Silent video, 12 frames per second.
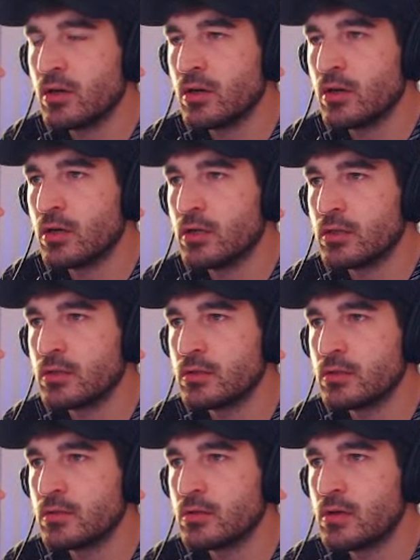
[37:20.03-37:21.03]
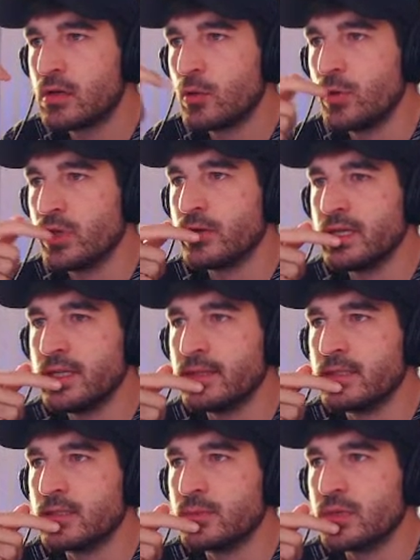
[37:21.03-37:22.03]
on. We don't need
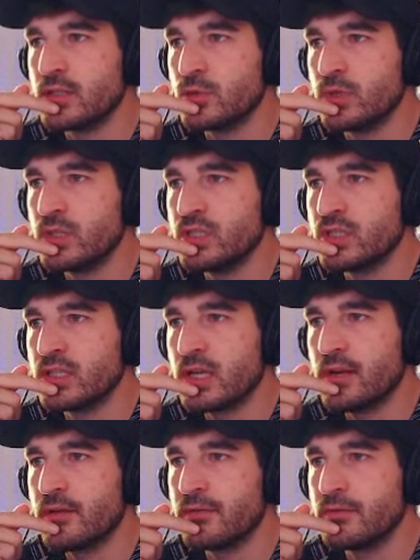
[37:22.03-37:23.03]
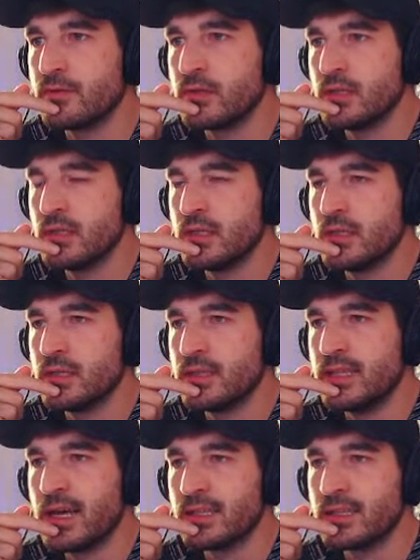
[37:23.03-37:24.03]
this because we just have
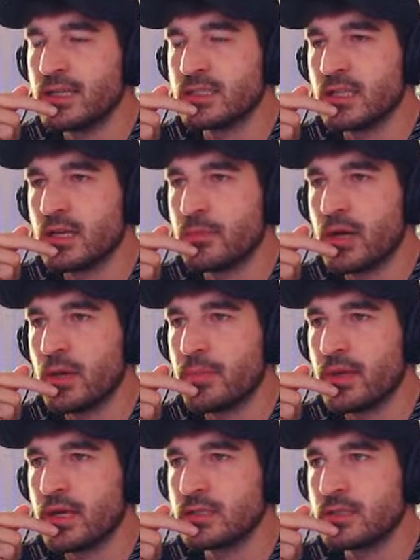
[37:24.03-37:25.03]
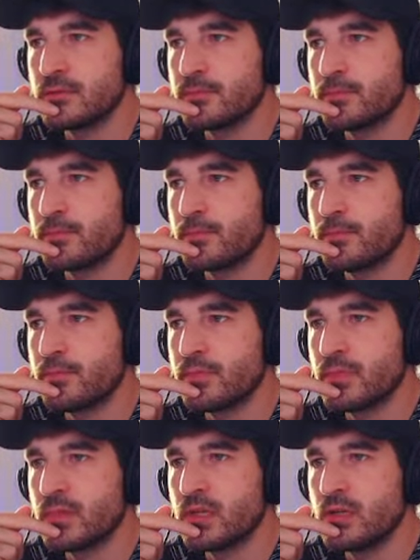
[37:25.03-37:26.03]
that as a bypass.
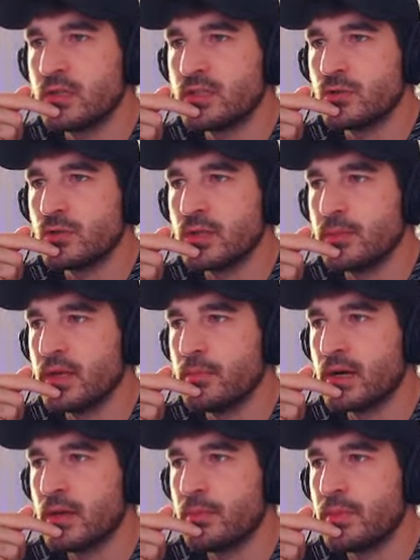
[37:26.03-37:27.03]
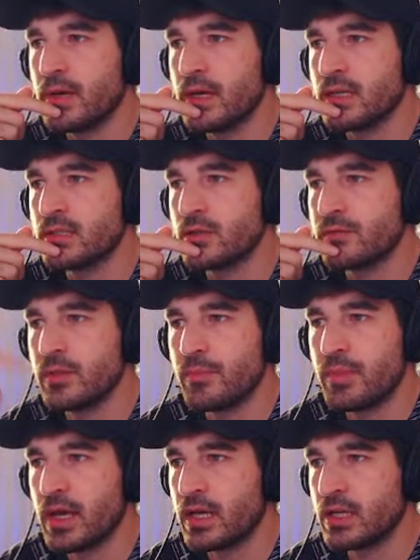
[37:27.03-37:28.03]
So the main bypass of the
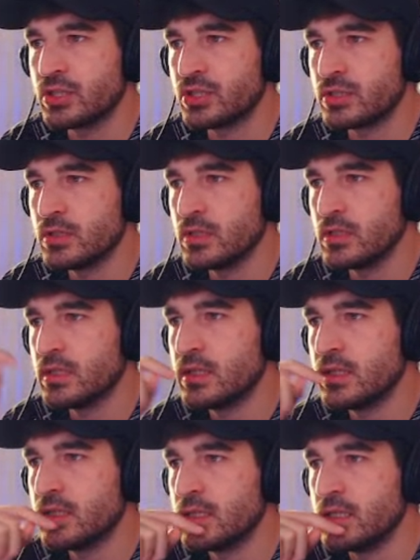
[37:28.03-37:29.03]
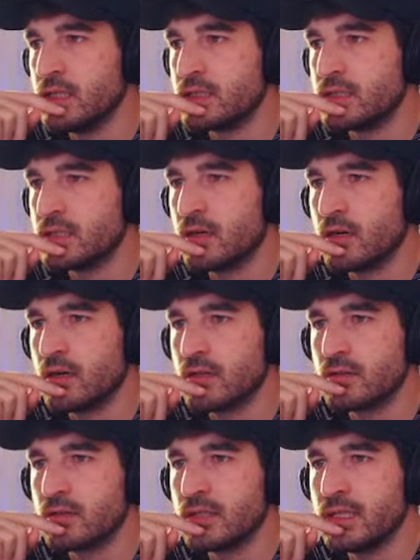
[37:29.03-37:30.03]
patch, it's not
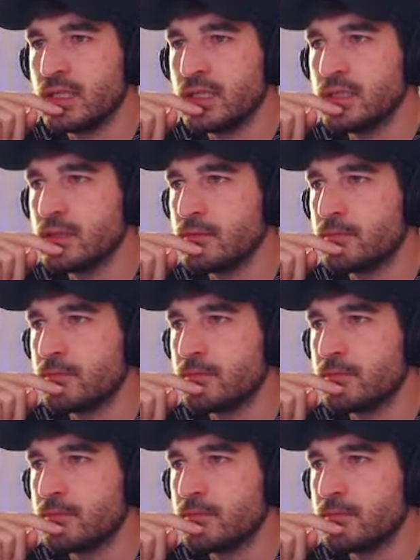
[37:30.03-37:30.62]
needed.